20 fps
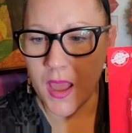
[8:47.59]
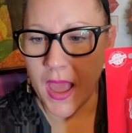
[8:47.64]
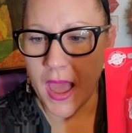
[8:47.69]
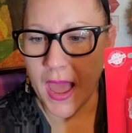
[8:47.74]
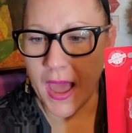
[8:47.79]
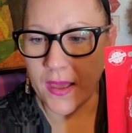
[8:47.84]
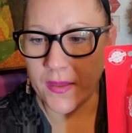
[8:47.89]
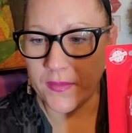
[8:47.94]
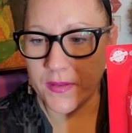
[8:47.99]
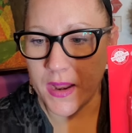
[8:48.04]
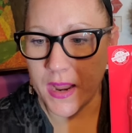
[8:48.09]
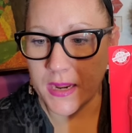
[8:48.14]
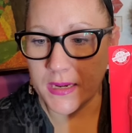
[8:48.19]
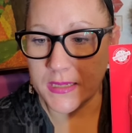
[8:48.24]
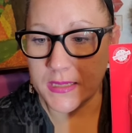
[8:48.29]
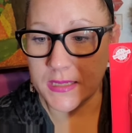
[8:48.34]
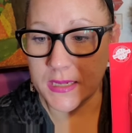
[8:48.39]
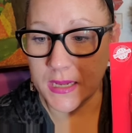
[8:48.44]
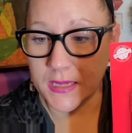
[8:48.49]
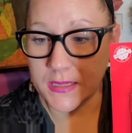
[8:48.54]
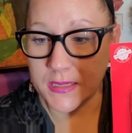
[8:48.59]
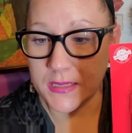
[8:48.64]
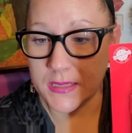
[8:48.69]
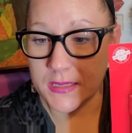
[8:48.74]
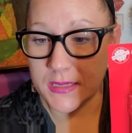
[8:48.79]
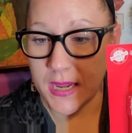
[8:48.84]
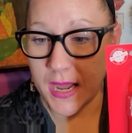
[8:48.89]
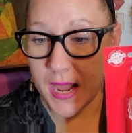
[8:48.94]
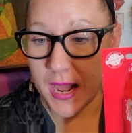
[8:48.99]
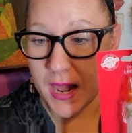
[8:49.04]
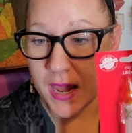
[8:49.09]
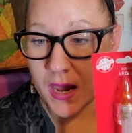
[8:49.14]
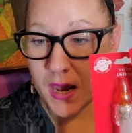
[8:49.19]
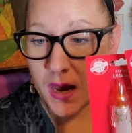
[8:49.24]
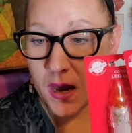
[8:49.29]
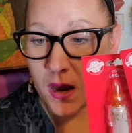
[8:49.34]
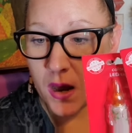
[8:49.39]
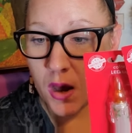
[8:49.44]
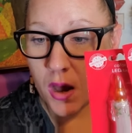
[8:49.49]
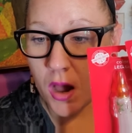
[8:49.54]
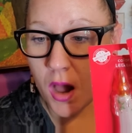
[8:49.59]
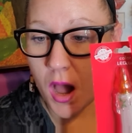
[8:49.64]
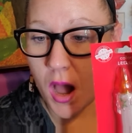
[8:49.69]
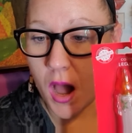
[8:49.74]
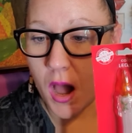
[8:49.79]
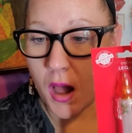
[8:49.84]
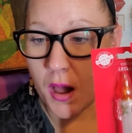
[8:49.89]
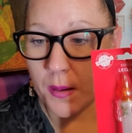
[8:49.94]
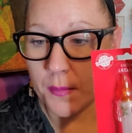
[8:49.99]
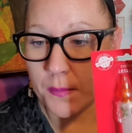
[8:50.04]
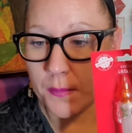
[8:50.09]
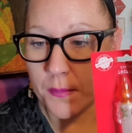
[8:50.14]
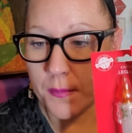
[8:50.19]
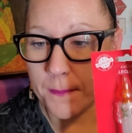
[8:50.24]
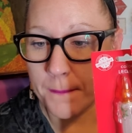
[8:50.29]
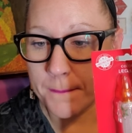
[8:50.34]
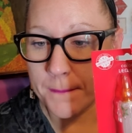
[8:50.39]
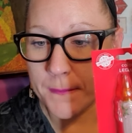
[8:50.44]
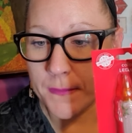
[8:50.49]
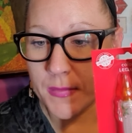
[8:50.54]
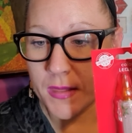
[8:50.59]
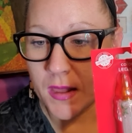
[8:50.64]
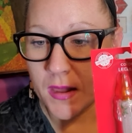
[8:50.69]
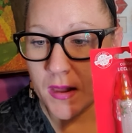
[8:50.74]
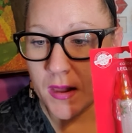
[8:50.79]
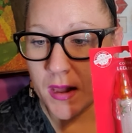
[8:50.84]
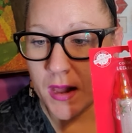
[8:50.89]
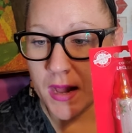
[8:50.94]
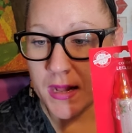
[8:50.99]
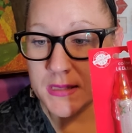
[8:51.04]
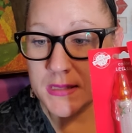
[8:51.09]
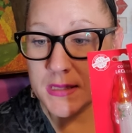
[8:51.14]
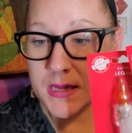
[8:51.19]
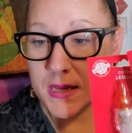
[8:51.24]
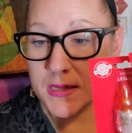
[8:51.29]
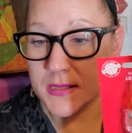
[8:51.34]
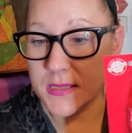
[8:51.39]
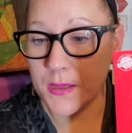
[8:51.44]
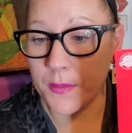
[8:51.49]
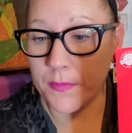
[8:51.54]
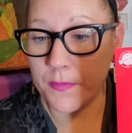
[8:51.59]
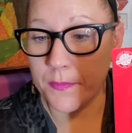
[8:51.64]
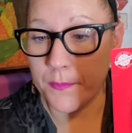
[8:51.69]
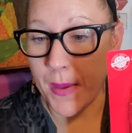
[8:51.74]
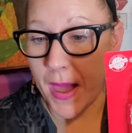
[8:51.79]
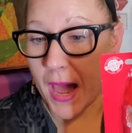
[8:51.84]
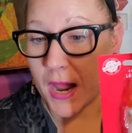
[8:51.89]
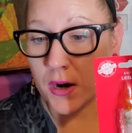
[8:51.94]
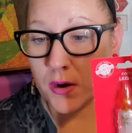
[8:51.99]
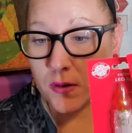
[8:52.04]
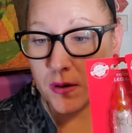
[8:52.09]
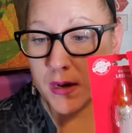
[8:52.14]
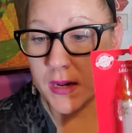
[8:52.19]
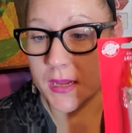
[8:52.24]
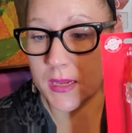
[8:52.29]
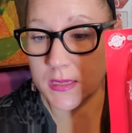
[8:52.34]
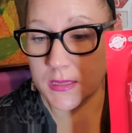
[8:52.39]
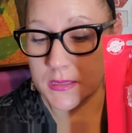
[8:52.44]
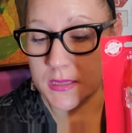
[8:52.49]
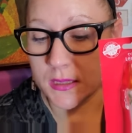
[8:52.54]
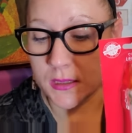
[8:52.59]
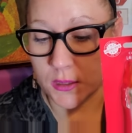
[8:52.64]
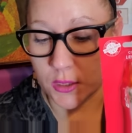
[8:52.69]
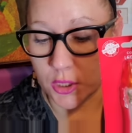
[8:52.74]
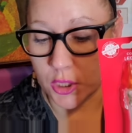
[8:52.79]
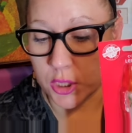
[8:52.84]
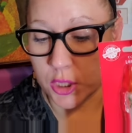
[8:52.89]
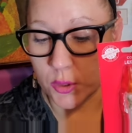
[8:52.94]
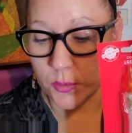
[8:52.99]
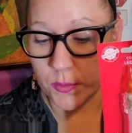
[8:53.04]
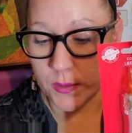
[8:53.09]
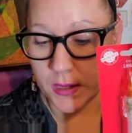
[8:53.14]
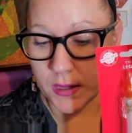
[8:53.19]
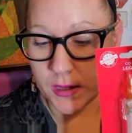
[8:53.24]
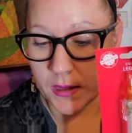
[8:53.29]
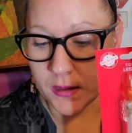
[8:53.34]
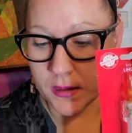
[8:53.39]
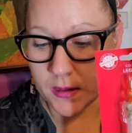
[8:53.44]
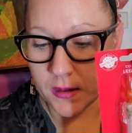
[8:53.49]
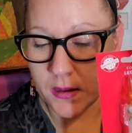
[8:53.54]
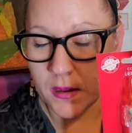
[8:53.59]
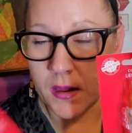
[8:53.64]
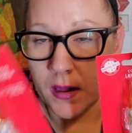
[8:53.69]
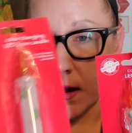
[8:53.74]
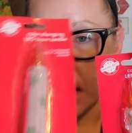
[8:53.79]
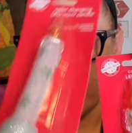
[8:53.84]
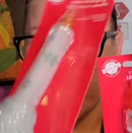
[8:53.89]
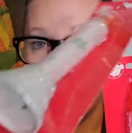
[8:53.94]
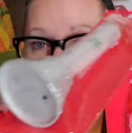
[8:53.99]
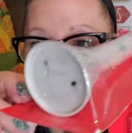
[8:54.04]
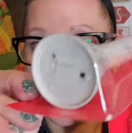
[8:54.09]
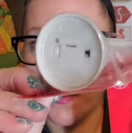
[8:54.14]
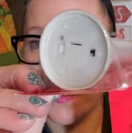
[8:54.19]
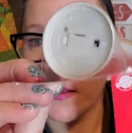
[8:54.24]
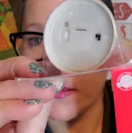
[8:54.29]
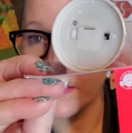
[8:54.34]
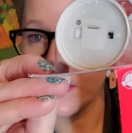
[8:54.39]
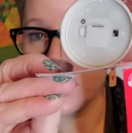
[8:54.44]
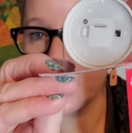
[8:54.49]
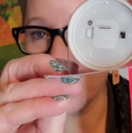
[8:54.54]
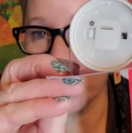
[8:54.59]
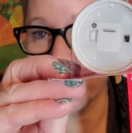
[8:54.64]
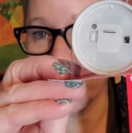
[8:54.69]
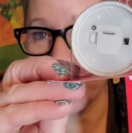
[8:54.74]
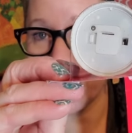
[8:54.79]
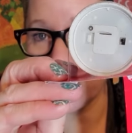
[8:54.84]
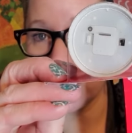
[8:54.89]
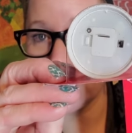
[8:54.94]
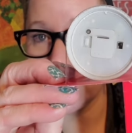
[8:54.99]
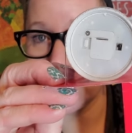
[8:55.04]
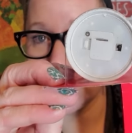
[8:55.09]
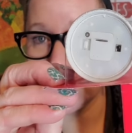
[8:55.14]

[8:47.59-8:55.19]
And it does take um, it says the battery is included. So there's the